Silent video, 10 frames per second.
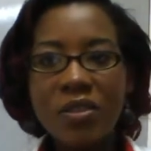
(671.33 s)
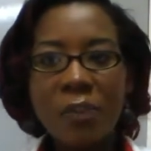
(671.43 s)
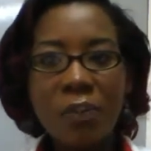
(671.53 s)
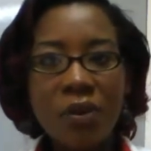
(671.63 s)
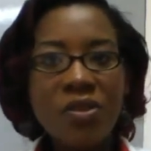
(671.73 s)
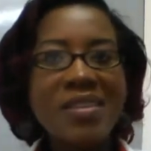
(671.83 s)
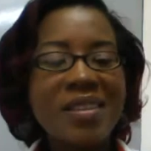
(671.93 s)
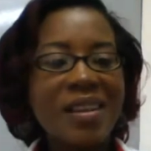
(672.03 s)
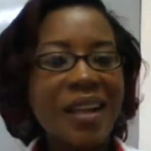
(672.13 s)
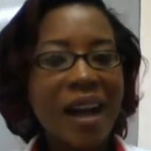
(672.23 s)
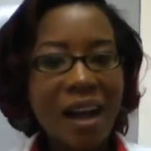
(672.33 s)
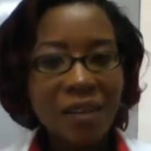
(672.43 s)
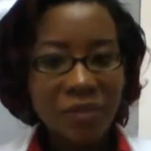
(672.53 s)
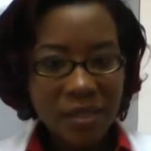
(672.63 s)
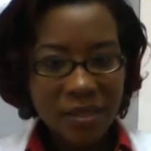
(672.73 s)
Persons that
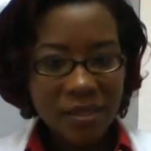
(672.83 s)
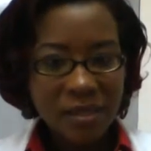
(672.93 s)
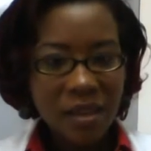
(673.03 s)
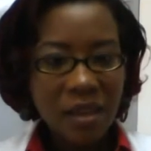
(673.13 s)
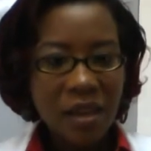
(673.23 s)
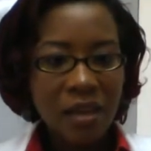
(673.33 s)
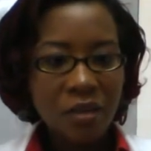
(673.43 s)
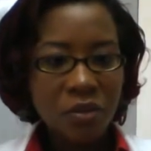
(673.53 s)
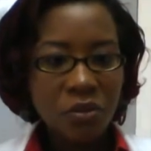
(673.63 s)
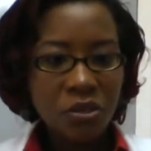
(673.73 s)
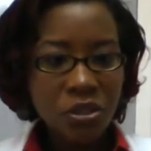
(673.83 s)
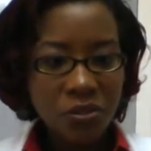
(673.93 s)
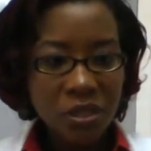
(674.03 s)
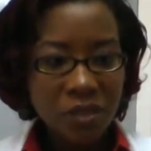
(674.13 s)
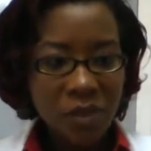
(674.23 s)
have it and are on
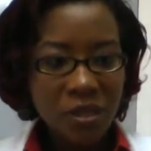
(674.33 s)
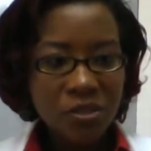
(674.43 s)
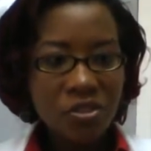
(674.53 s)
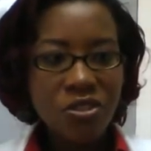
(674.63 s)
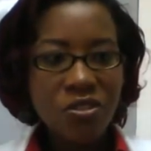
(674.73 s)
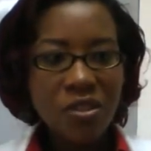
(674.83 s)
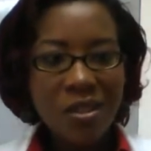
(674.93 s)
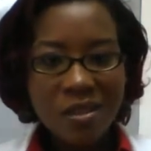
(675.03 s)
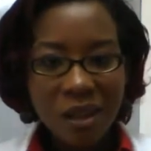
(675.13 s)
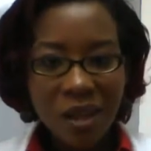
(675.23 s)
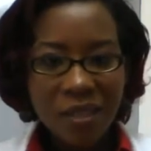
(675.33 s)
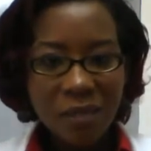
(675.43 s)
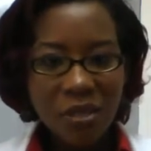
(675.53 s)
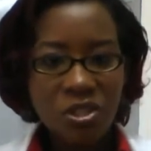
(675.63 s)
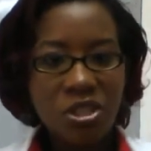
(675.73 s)
treatment should not
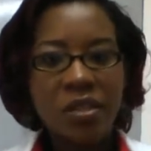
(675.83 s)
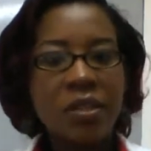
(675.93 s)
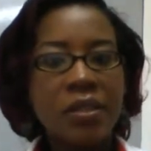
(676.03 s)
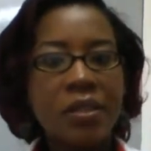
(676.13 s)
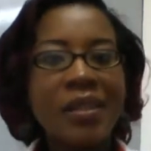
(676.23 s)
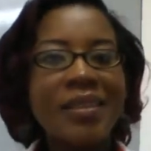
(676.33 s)
be shunned.